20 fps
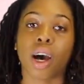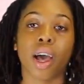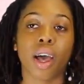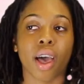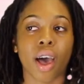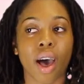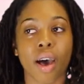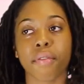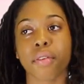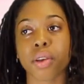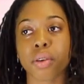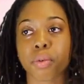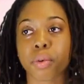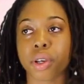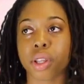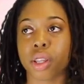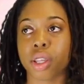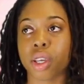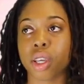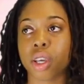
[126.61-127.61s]
I haven't
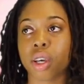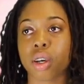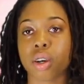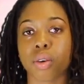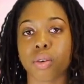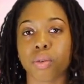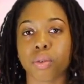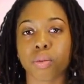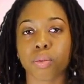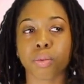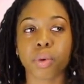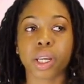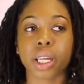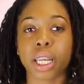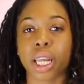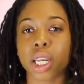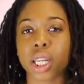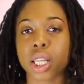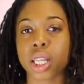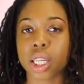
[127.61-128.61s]
really
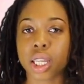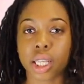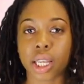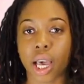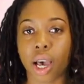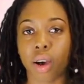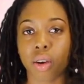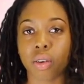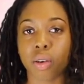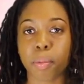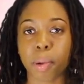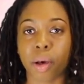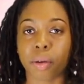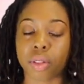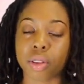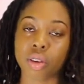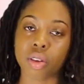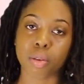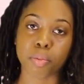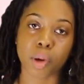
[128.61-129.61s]
written anything down
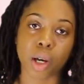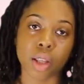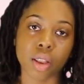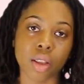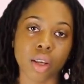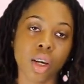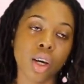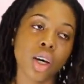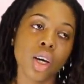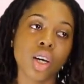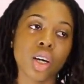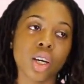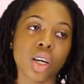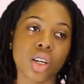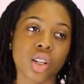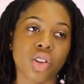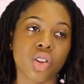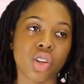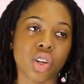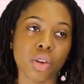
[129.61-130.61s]
about this month
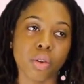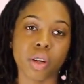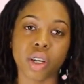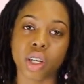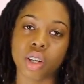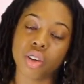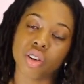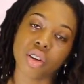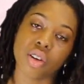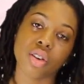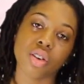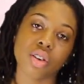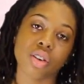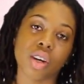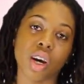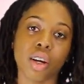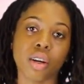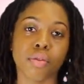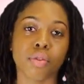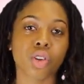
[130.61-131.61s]
considering it just
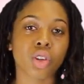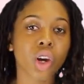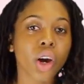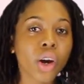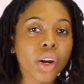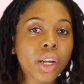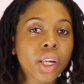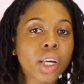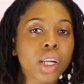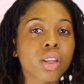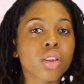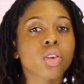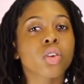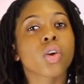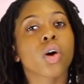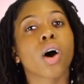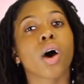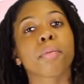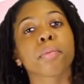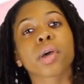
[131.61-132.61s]
kind of started,
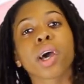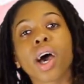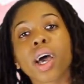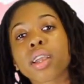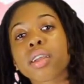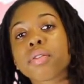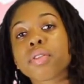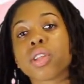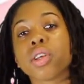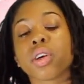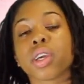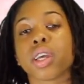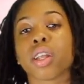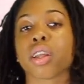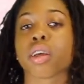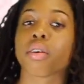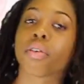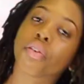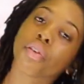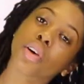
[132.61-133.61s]
so I'm kind of still
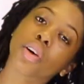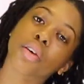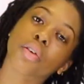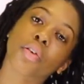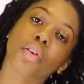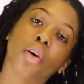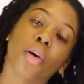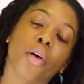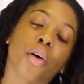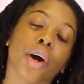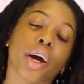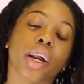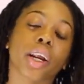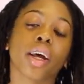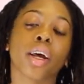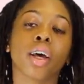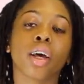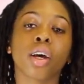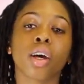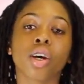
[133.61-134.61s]
getting a feel for
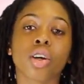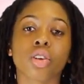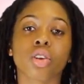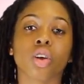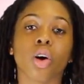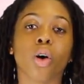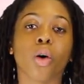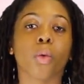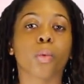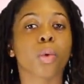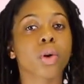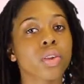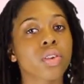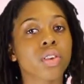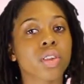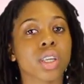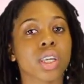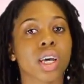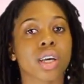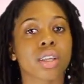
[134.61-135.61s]
it. So we'll
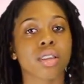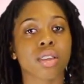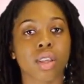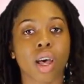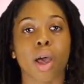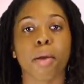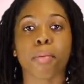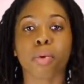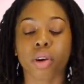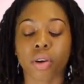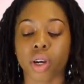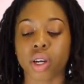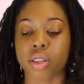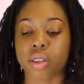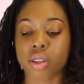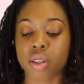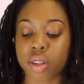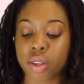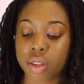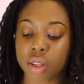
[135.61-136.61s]
see as time
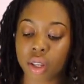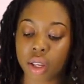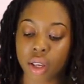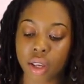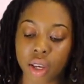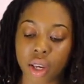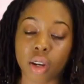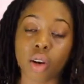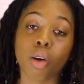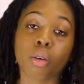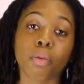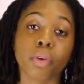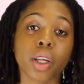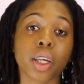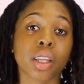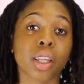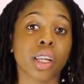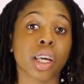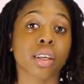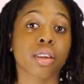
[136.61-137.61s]
progresses, and
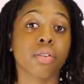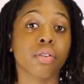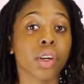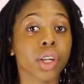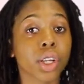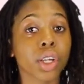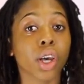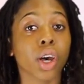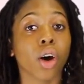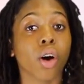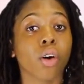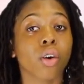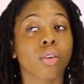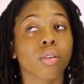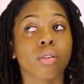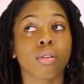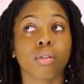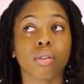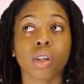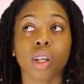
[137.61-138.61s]
hopefully in the next
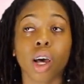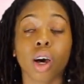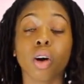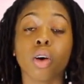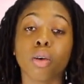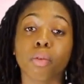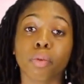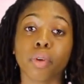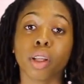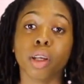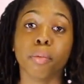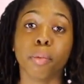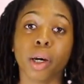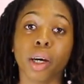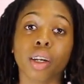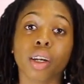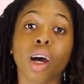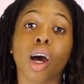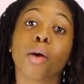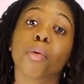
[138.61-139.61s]
video, well not hopefully,
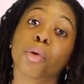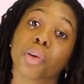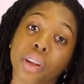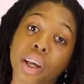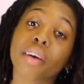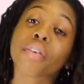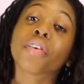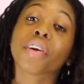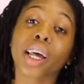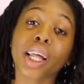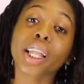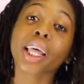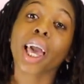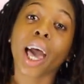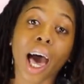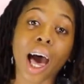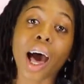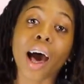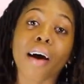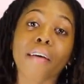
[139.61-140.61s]
but I will definitely
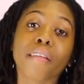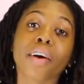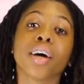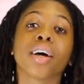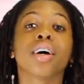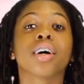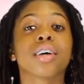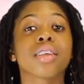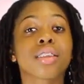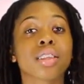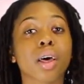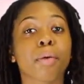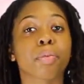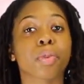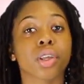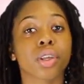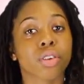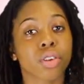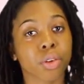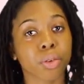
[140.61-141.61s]
have
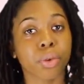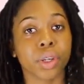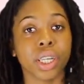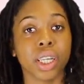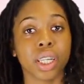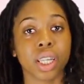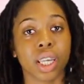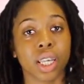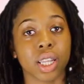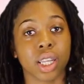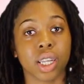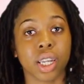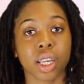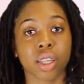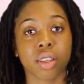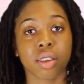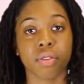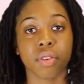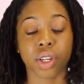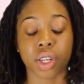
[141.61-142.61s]
something to read in the
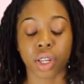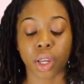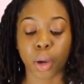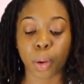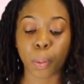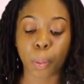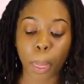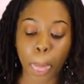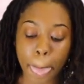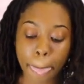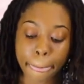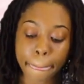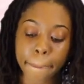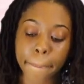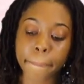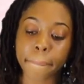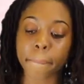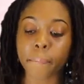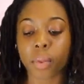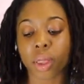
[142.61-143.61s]
next video.
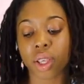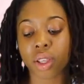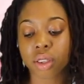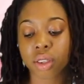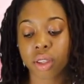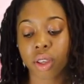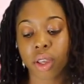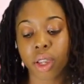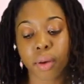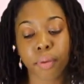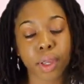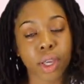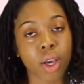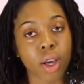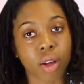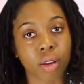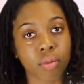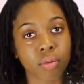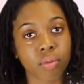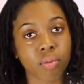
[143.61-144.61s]
So here we
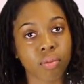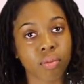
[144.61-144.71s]
go.